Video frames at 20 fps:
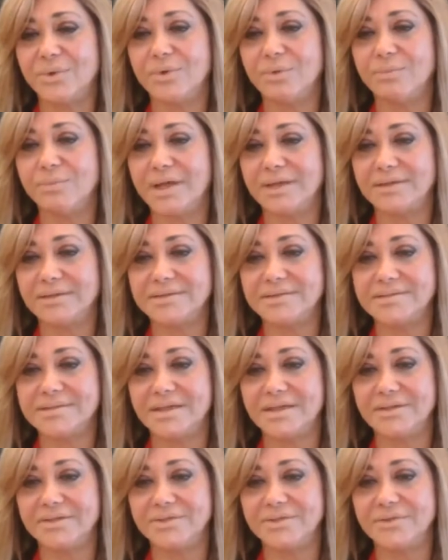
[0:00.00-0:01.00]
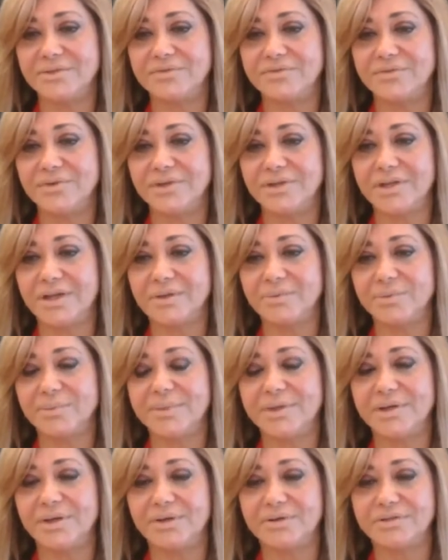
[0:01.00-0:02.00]
role models like you for young
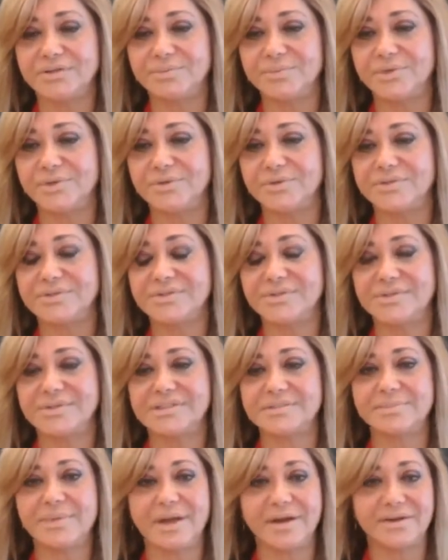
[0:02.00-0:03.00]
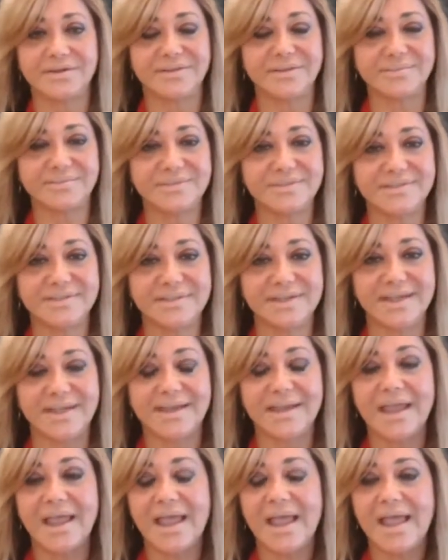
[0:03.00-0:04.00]
women entrepreneurs to inspire them
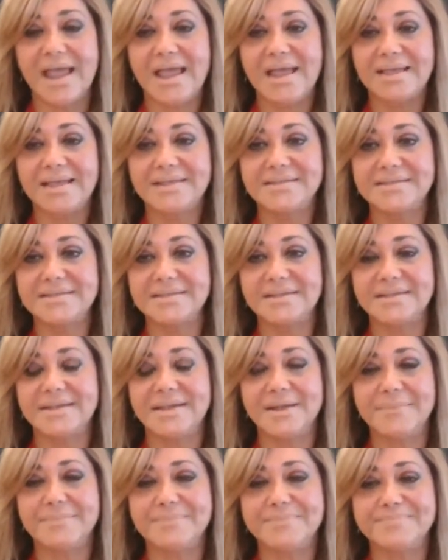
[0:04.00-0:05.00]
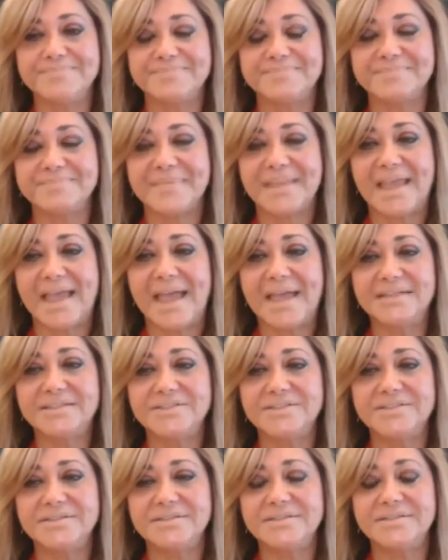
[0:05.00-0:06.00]
today? I
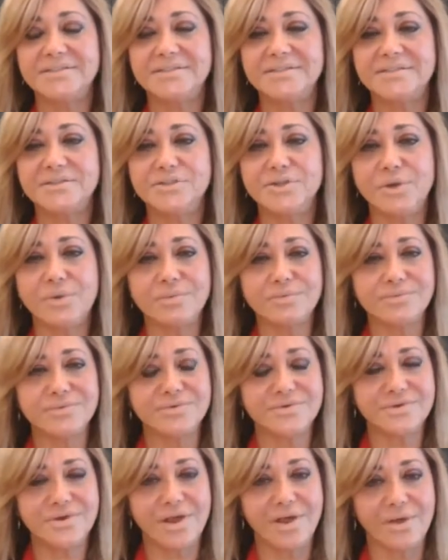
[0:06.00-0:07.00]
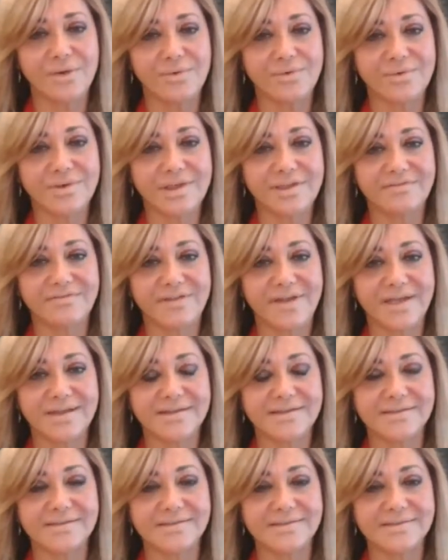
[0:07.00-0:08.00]
don't know if I
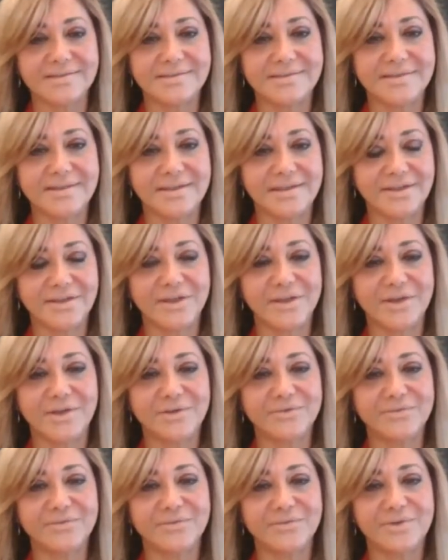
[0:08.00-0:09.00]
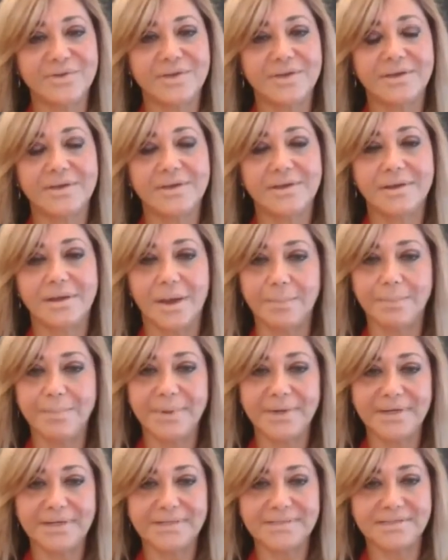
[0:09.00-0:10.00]
can think of
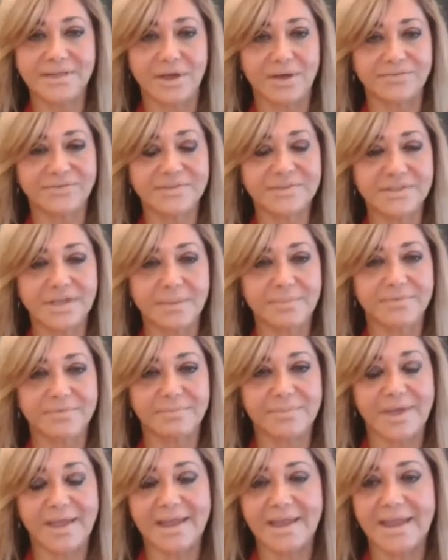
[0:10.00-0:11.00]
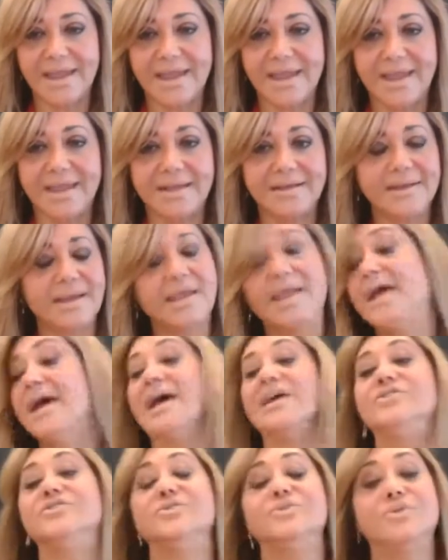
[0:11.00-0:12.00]
companies off the top of my head.
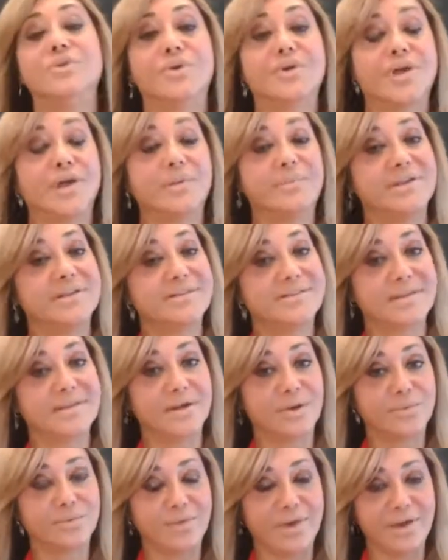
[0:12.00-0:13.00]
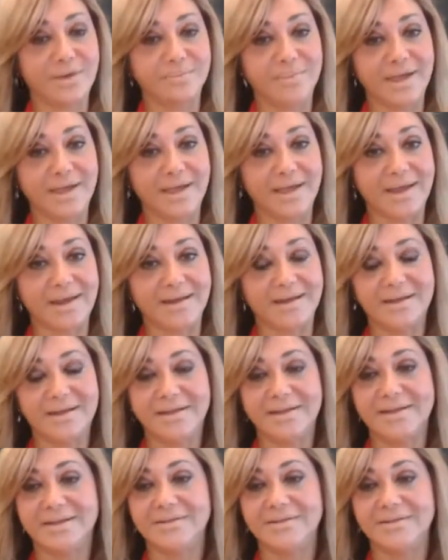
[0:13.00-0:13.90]
I do know companies that are run by